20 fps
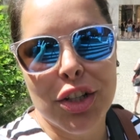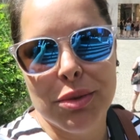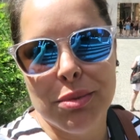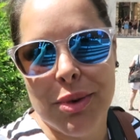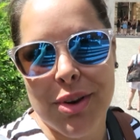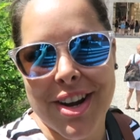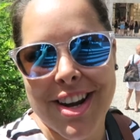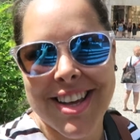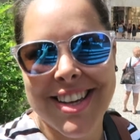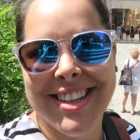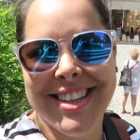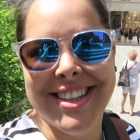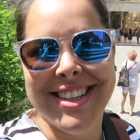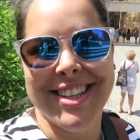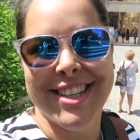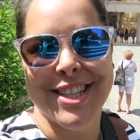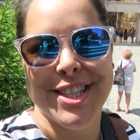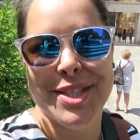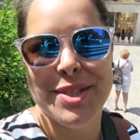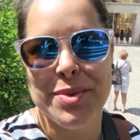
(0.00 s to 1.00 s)
Good morning. It
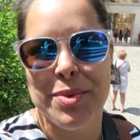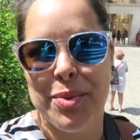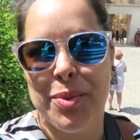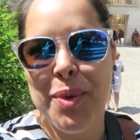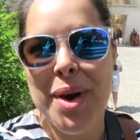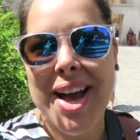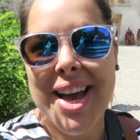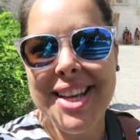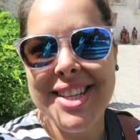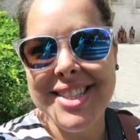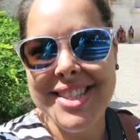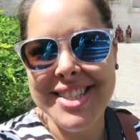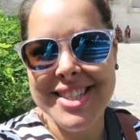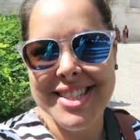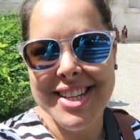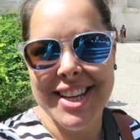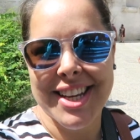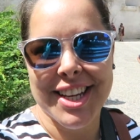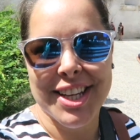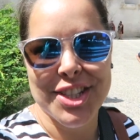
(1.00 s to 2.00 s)
is
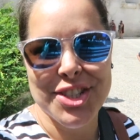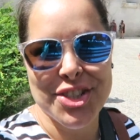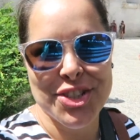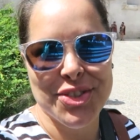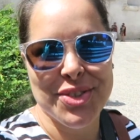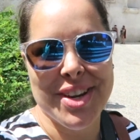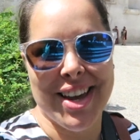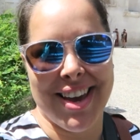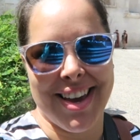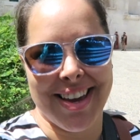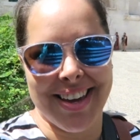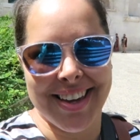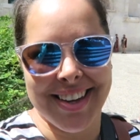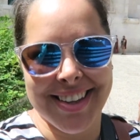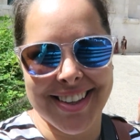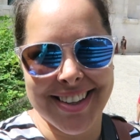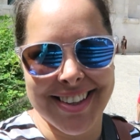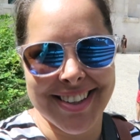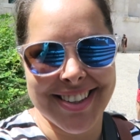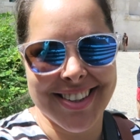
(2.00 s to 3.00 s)
Wednesday, June
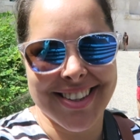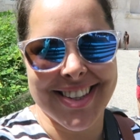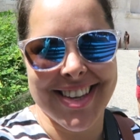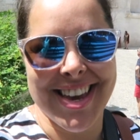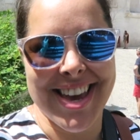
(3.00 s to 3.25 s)
eighth,